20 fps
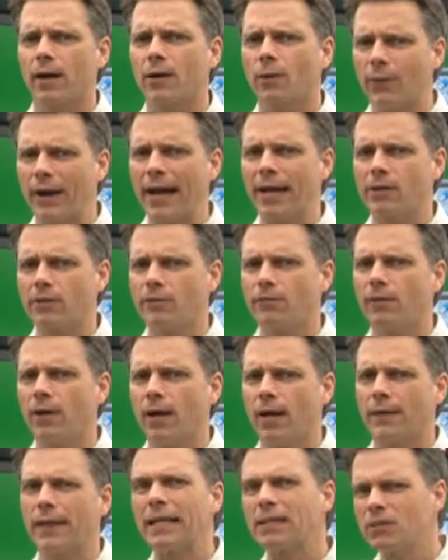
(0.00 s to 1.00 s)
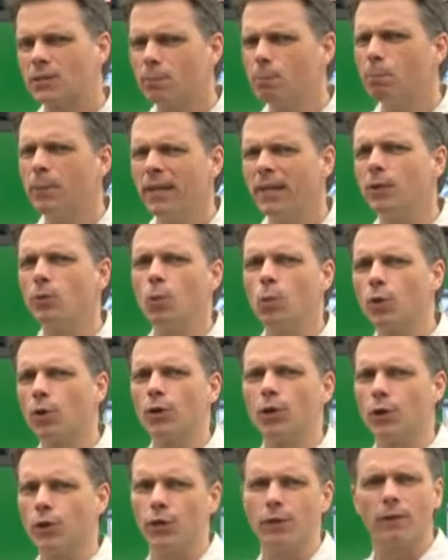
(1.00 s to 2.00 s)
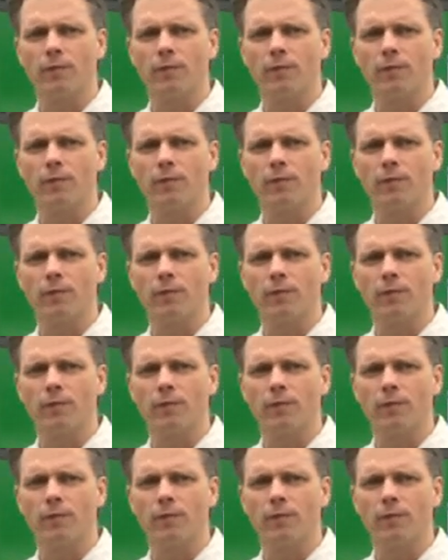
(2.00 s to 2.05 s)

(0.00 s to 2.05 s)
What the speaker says: Ratify. That's a big word,